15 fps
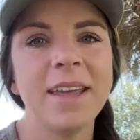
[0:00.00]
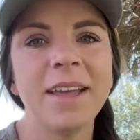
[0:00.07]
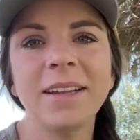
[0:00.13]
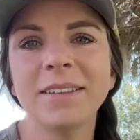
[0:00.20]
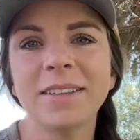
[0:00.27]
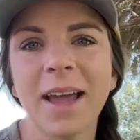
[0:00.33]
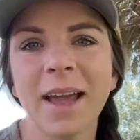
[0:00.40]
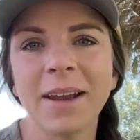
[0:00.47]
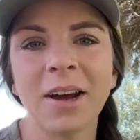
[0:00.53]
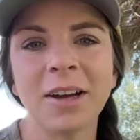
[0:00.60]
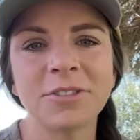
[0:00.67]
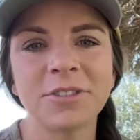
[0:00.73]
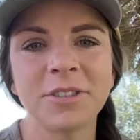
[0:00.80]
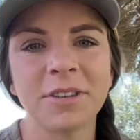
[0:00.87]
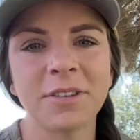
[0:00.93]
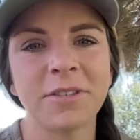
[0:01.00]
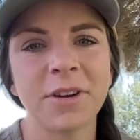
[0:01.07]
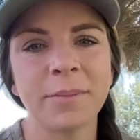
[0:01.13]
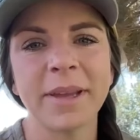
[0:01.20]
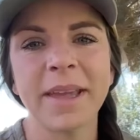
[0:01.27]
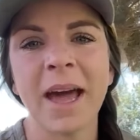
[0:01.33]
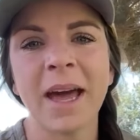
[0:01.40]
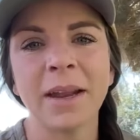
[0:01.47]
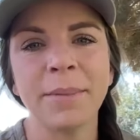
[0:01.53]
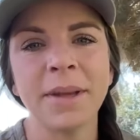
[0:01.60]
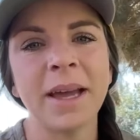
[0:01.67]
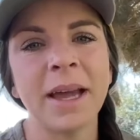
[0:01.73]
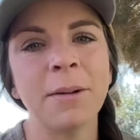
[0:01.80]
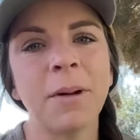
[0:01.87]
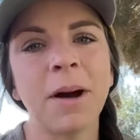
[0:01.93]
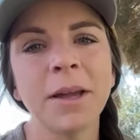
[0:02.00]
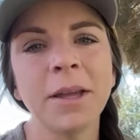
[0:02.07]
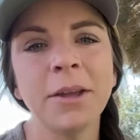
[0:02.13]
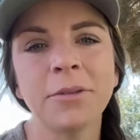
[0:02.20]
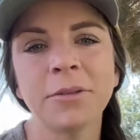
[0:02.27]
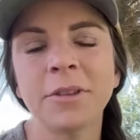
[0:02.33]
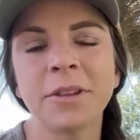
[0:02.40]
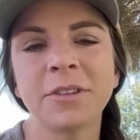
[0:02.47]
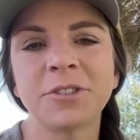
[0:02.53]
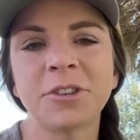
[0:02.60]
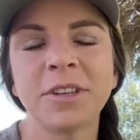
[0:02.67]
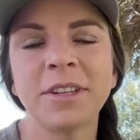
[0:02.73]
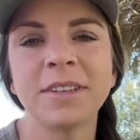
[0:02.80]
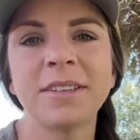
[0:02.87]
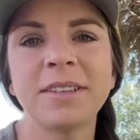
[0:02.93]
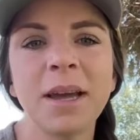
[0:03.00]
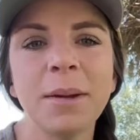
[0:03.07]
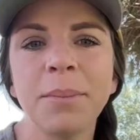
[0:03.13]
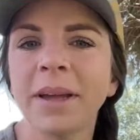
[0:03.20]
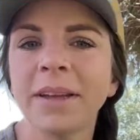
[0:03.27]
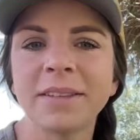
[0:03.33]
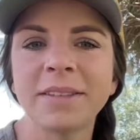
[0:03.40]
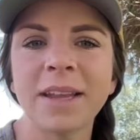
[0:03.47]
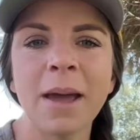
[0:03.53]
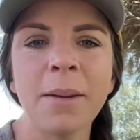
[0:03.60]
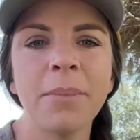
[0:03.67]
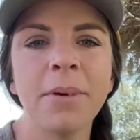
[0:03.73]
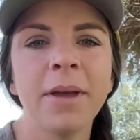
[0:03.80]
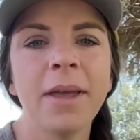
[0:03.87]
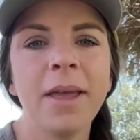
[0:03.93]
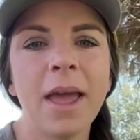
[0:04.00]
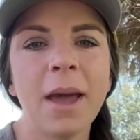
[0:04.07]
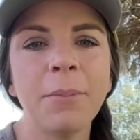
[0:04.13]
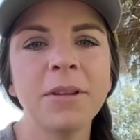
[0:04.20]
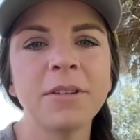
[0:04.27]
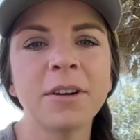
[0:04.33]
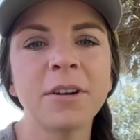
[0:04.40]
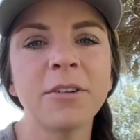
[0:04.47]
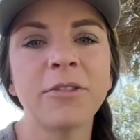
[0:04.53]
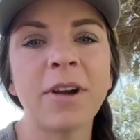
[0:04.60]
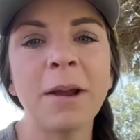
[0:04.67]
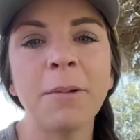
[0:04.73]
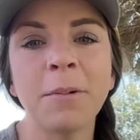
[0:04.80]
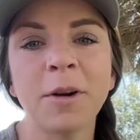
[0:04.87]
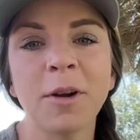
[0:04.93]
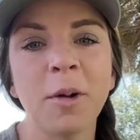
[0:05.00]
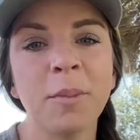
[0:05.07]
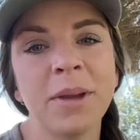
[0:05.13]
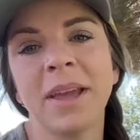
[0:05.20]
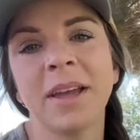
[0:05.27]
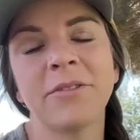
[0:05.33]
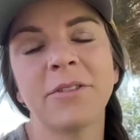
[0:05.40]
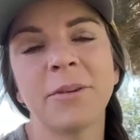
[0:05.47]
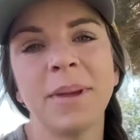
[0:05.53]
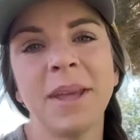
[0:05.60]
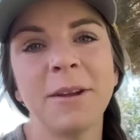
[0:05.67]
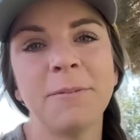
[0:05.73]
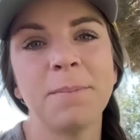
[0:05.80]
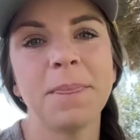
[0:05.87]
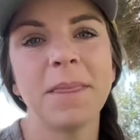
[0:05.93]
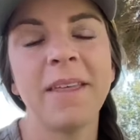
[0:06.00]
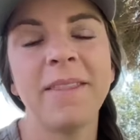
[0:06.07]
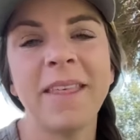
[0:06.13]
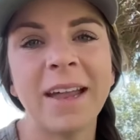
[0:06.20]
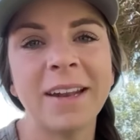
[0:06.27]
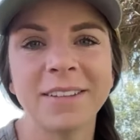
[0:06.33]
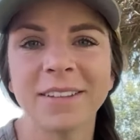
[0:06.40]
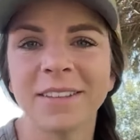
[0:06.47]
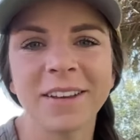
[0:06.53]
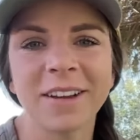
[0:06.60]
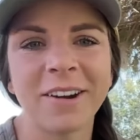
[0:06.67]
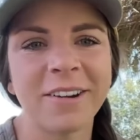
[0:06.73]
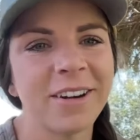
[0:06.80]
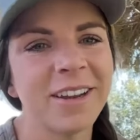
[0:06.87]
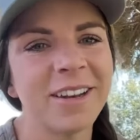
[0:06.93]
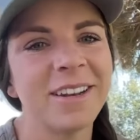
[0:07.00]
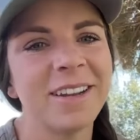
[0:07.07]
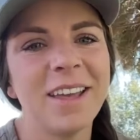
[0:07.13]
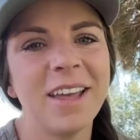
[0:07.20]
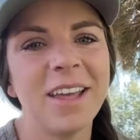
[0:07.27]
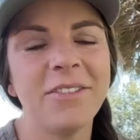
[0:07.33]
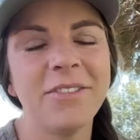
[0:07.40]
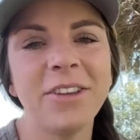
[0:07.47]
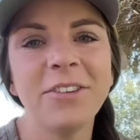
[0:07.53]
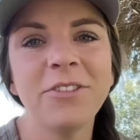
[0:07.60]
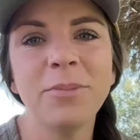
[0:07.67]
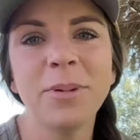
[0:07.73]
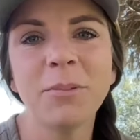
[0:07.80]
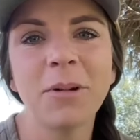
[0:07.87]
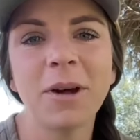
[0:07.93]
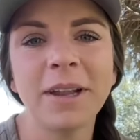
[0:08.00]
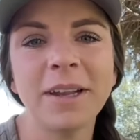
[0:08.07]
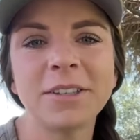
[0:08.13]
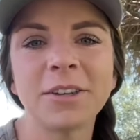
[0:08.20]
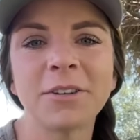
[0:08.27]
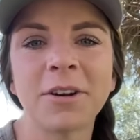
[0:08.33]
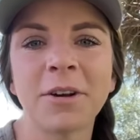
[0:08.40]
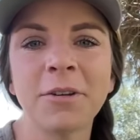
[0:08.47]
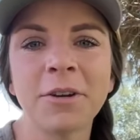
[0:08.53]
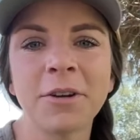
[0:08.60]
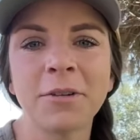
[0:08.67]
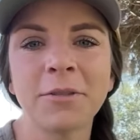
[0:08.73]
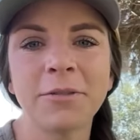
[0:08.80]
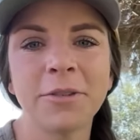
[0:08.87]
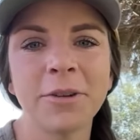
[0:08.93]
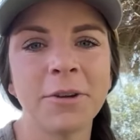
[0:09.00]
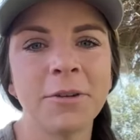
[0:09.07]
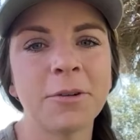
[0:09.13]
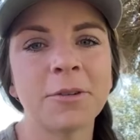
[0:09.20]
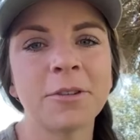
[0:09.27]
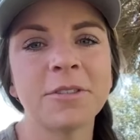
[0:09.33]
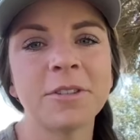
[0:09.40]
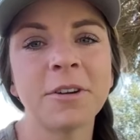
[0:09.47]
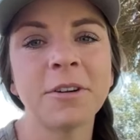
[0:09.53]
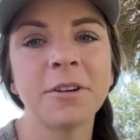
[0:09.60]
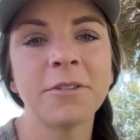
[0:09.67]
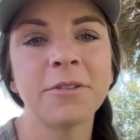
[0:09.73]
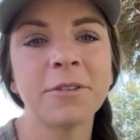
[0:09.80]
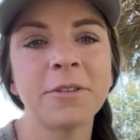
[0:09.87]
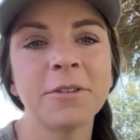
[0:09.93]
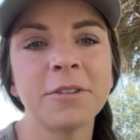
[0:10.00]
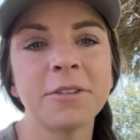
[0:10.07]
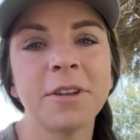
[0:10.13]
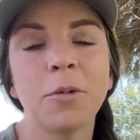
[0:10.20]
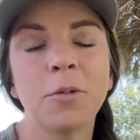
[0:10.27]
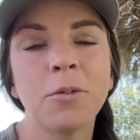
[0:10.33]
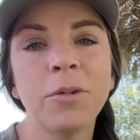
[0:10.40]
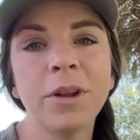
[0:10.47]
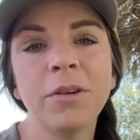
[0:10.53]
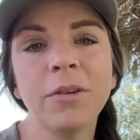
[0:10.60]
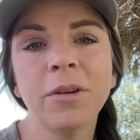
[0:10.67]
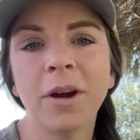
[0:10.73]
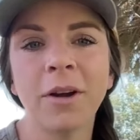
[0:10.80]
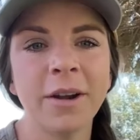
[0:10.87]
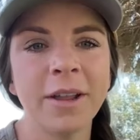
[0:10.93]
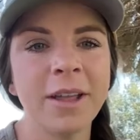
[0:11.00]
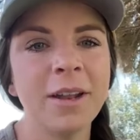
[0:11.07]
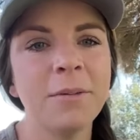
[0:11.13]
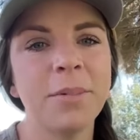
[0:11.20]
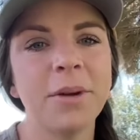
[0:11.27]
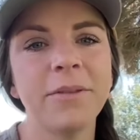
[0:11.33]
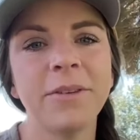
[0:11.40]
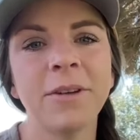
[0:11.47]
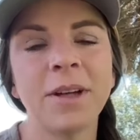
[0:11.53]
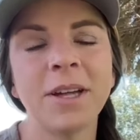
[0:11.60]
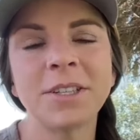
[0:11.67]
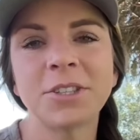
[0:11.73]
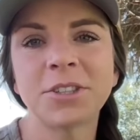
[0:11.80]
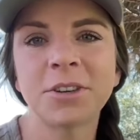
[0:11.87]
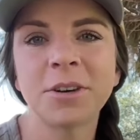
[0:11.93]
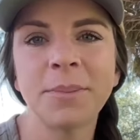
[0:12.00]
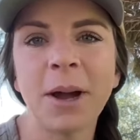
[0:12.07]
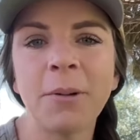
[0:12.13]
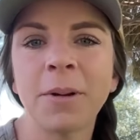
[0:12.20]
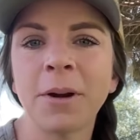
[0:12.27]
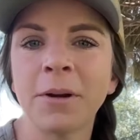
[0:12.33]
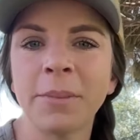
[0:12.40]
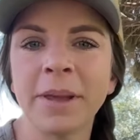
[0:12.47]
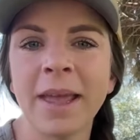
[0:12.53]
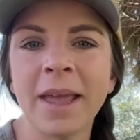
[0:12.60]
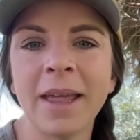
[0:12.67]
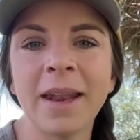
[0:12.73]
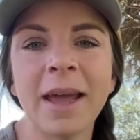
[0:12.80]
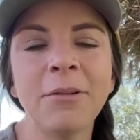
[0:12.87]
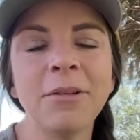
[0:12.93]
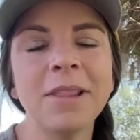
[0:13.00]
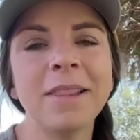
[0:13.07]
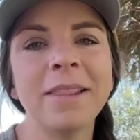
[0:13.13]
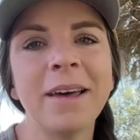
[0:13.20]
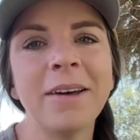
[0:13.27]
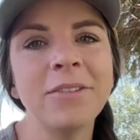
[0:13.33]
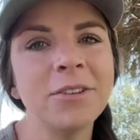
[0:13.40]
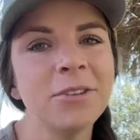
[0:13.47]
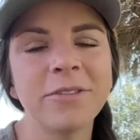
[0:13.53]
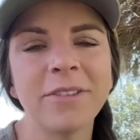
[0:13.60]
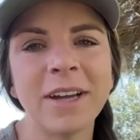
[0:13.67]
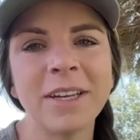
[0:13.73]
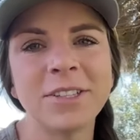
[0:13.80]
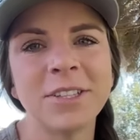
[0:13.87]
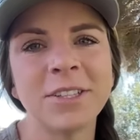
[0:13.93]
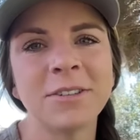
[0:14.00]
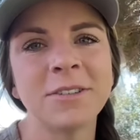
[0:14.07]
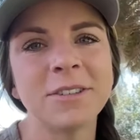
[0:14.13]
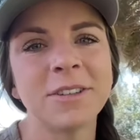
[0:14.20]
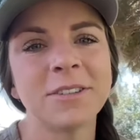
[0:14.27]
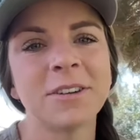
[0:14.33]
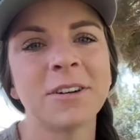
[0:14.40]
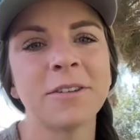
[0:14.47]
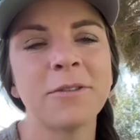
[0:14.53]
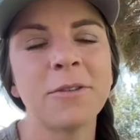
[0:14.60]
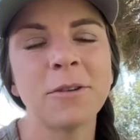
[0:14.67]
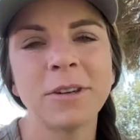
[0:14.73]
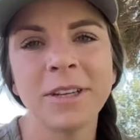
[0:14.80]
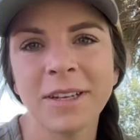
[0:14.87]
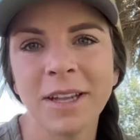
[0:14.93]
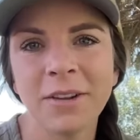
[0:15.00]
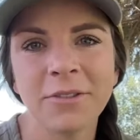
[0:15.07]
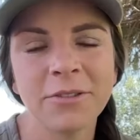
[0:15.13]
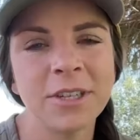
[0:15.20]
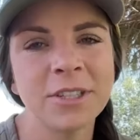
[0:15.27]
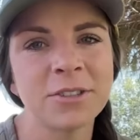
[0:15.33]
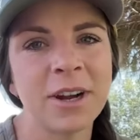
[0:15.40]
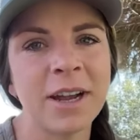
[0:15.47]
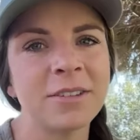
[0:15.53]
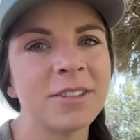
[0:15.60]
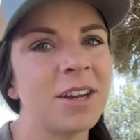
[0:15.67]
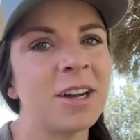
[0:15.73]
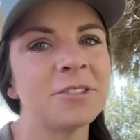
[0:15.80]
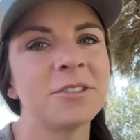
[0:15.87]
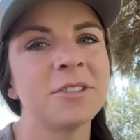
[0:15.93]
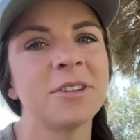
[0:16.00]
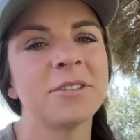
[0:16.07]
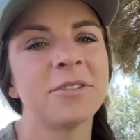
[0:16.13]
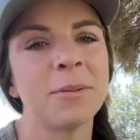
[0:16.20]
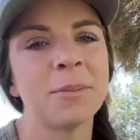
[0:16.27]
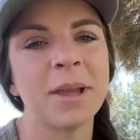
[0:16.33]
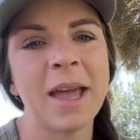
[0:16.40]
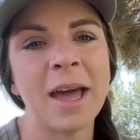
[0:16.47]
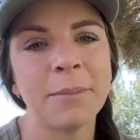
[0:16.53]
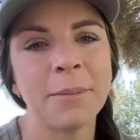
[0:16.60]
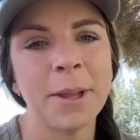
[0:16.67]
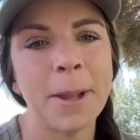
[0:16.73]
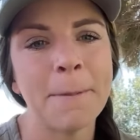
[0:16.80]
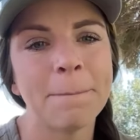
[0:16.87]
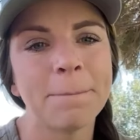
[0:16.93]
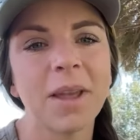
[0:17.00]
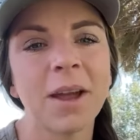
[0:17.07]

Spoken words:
Inside Audrey's Little Farm Academy, I walk you through this journey step by step, and we start right where it all began for me, and that is in the garden. If you've been wanting to grow your own food or start your first real garden but feel unsure about where to begin, I would love to invite you to start a 14-day free trial to Audrey's Little Farm Academy.